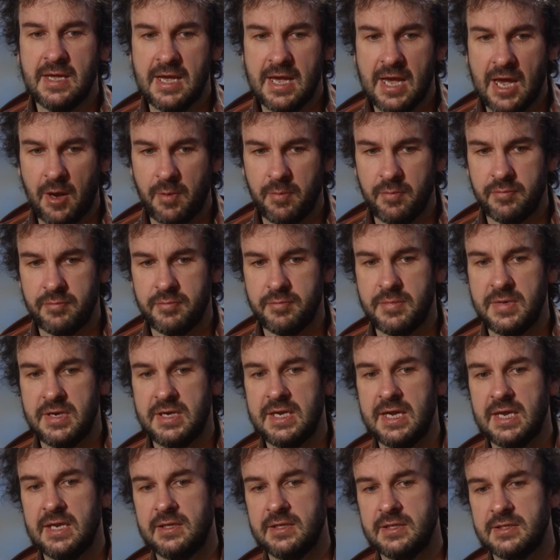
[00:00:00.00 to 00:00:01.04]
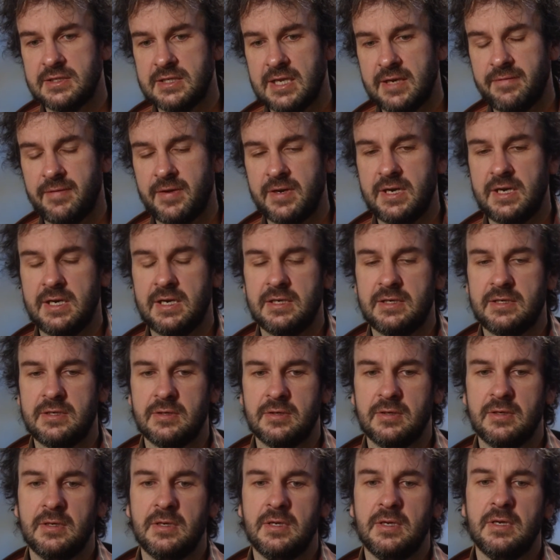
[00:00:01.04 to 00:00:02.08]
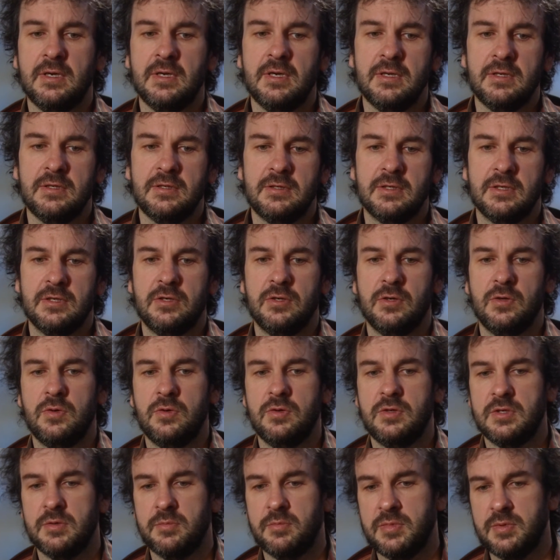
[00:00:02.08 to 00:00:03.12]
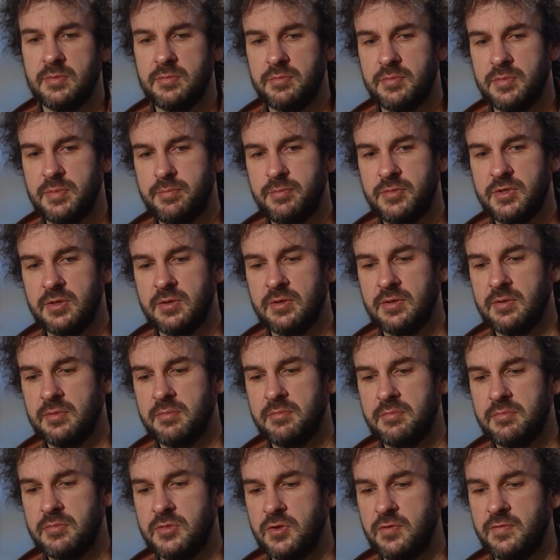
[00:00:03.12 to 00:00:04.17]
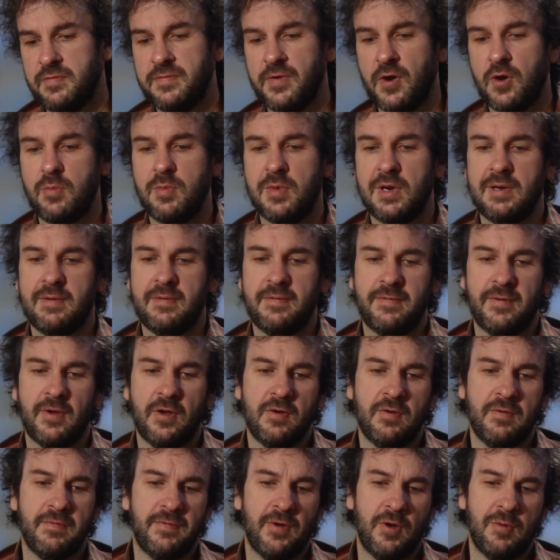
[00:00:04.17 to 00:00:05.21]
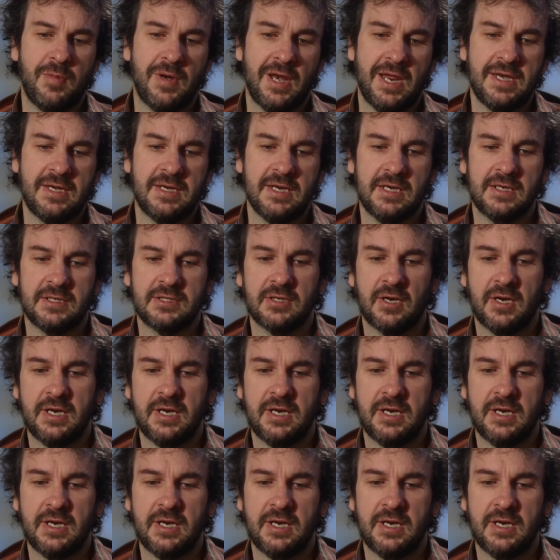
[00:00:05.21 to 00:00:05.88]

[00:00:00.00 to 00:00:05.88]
helped me get the stuff I needed to do foam latex.